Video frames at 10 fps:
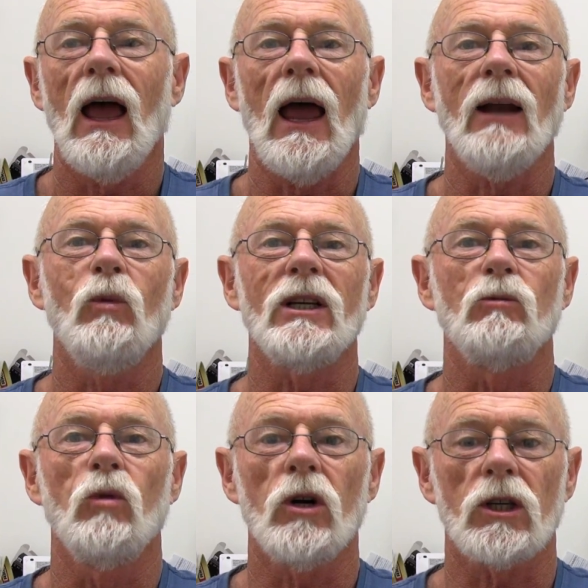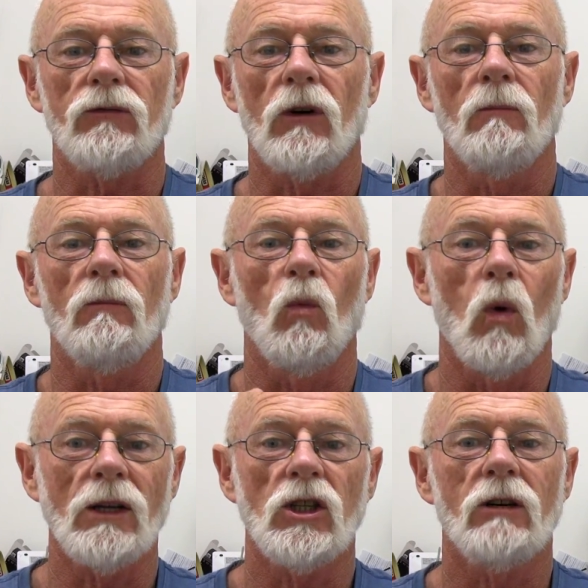and which works from
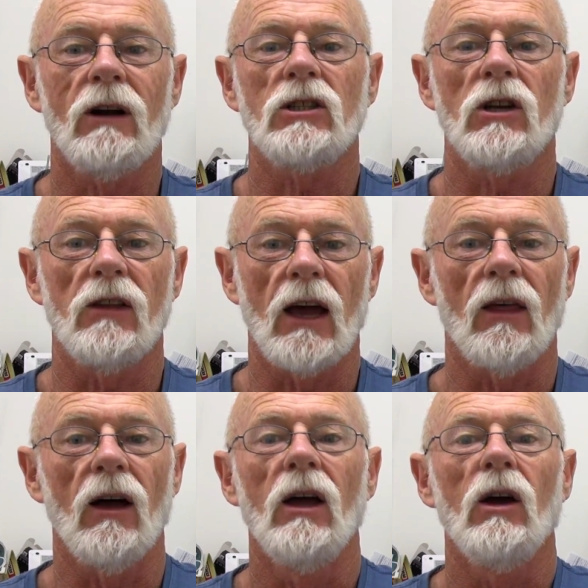one generation to the other